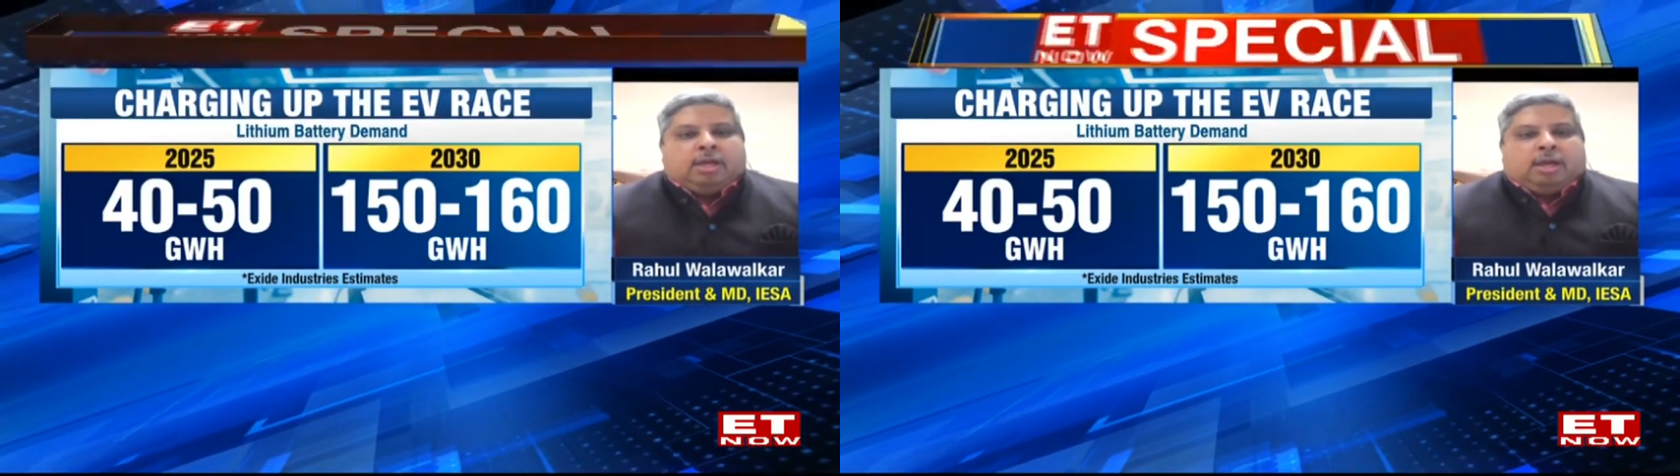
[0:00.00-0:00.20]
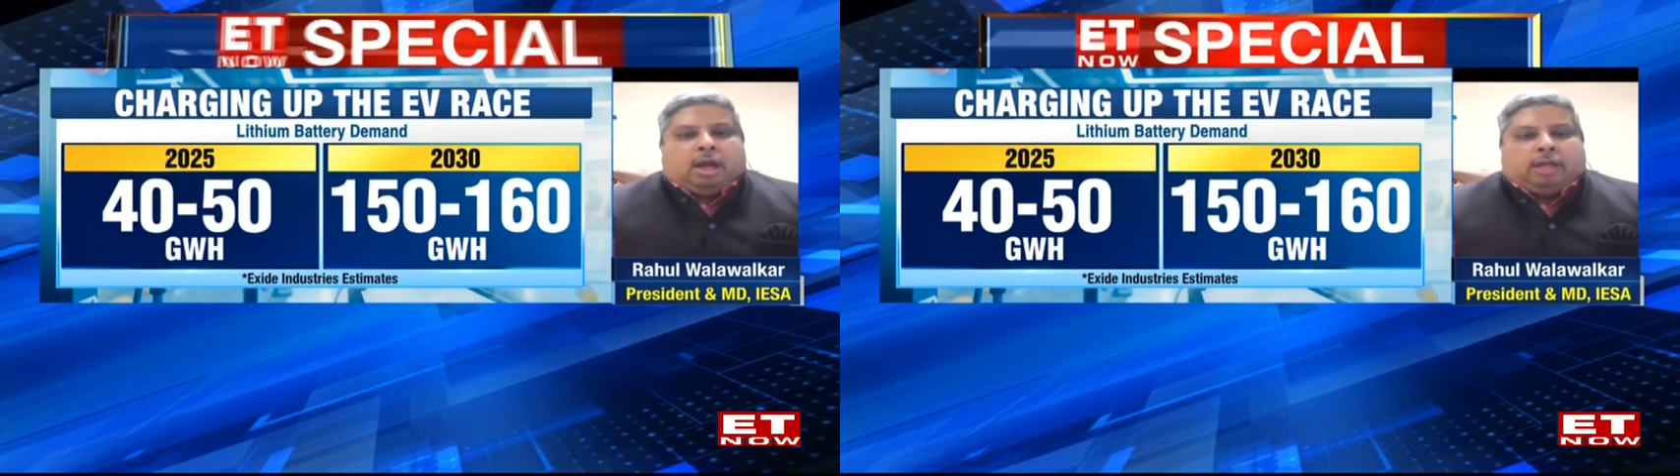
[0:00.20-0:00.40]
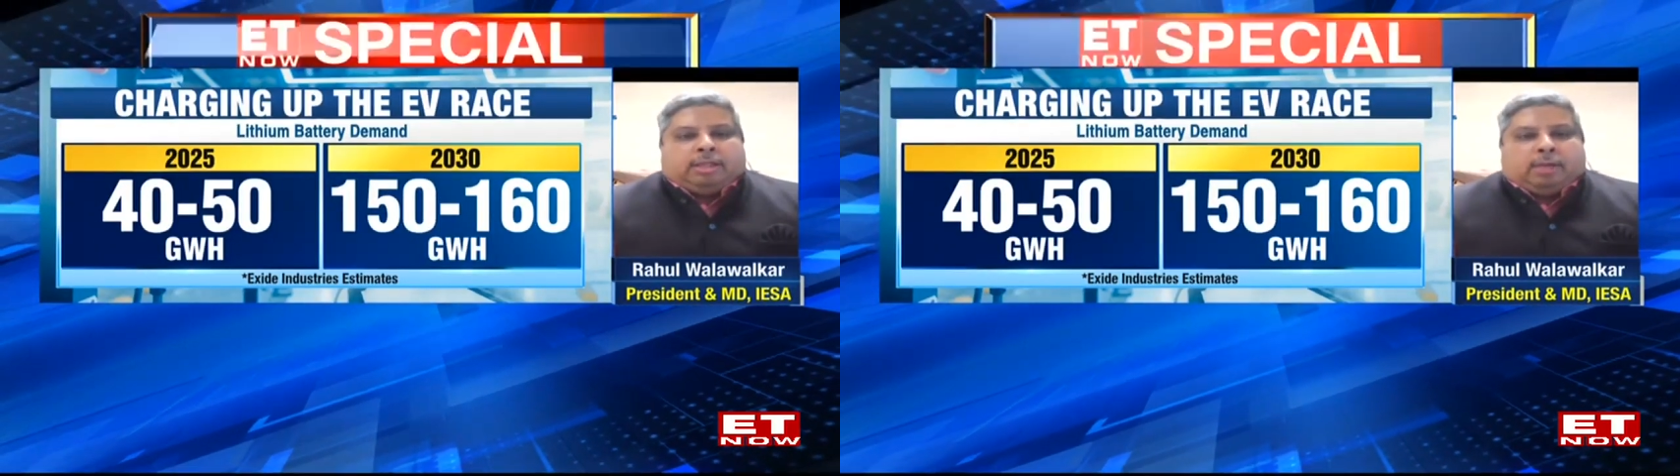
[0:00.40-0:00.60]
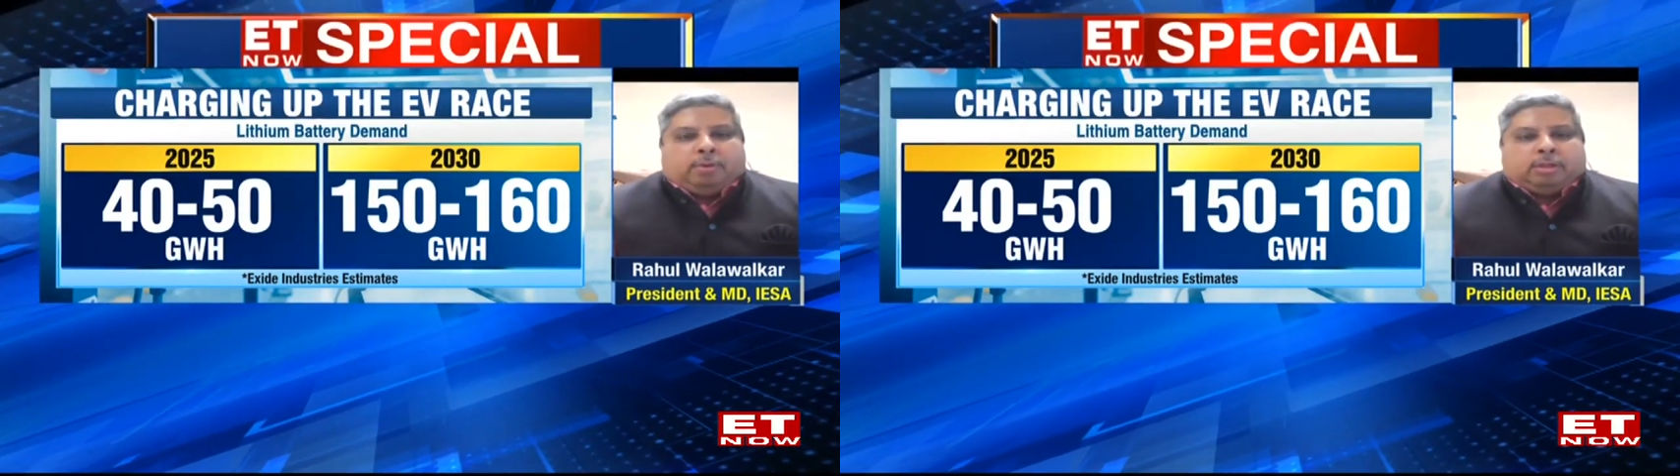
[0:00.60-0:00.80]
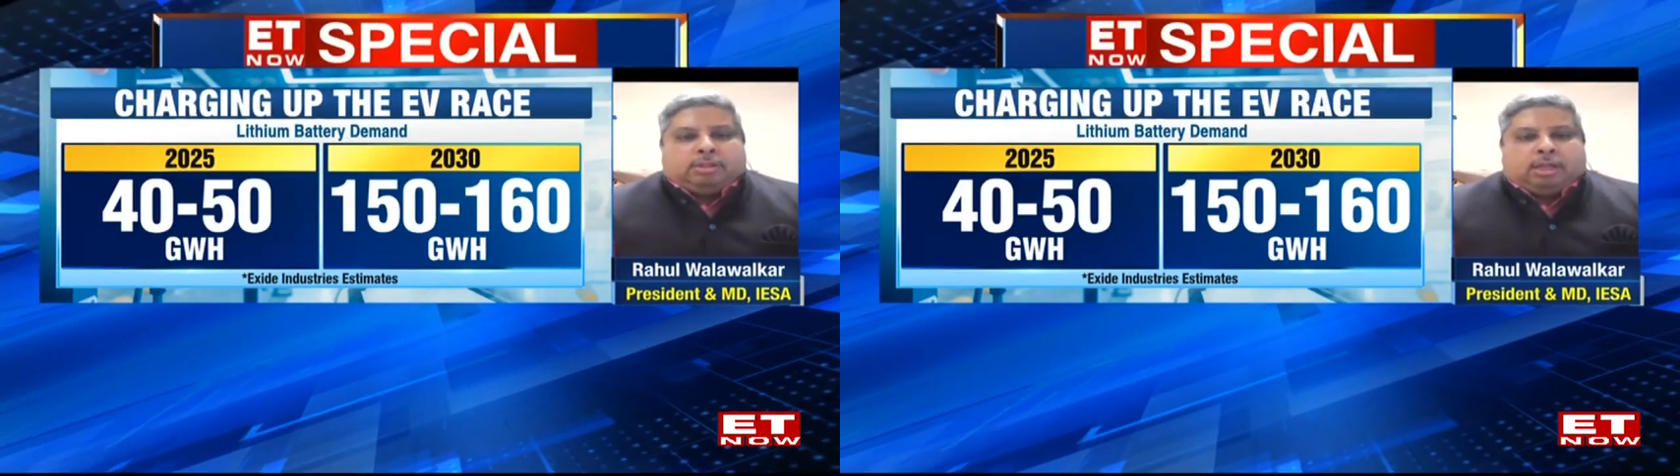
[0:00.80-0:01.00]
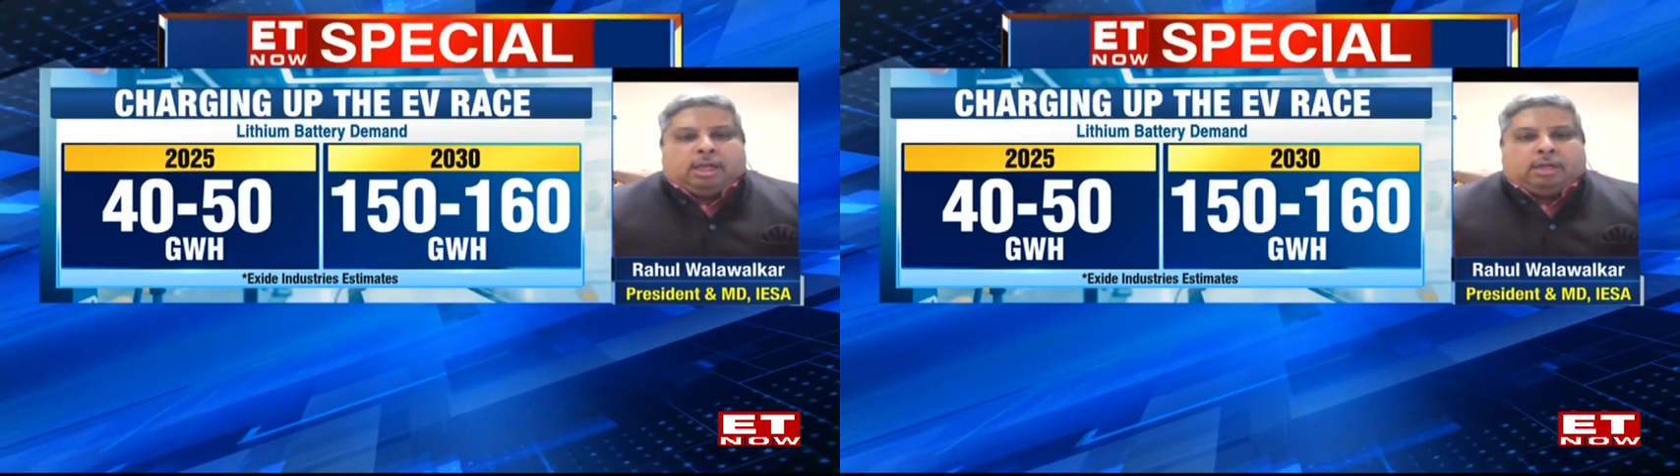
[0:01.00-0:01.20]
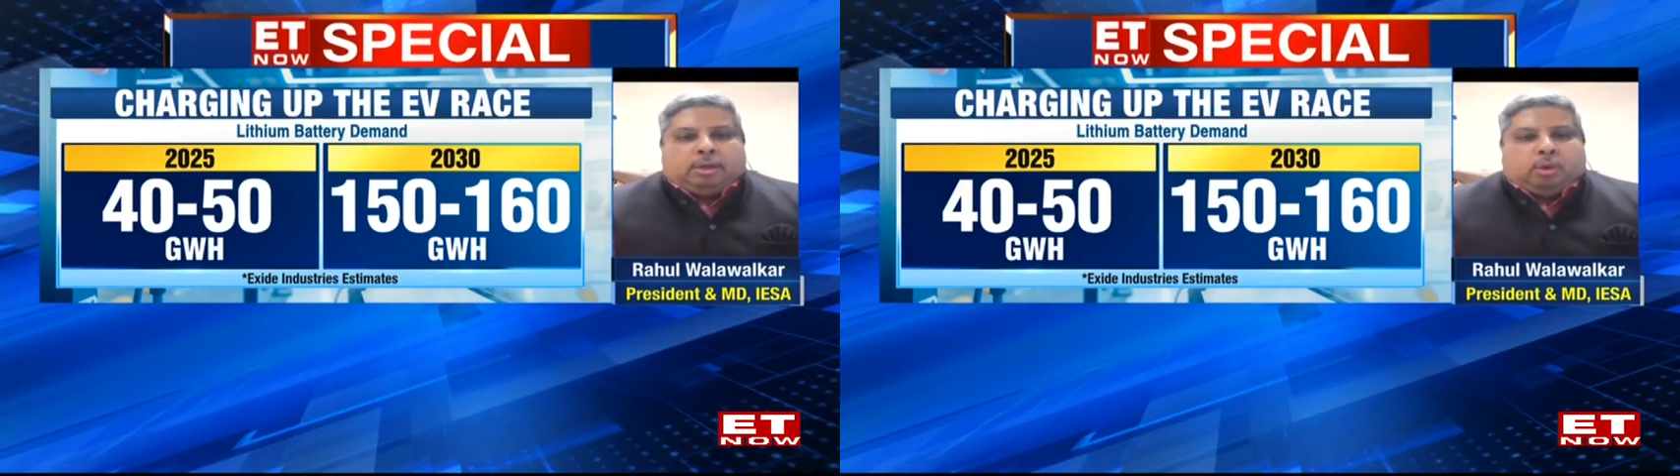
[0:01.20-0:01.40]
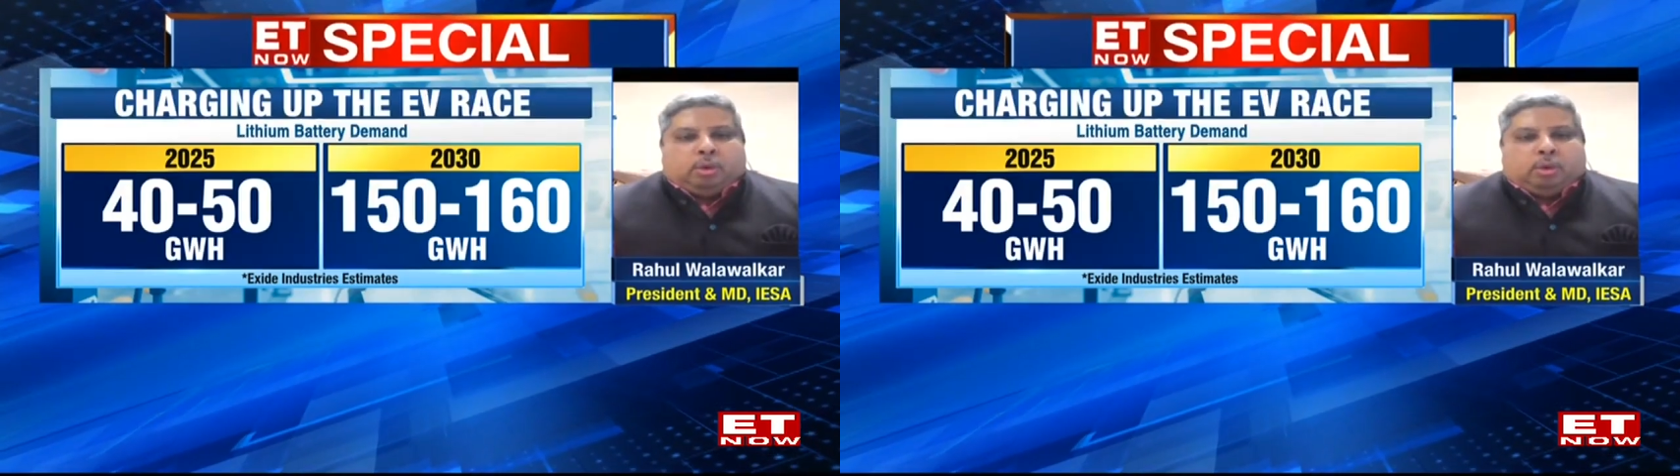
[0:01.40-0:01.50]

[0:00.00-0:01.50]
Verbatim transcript: uh, there was new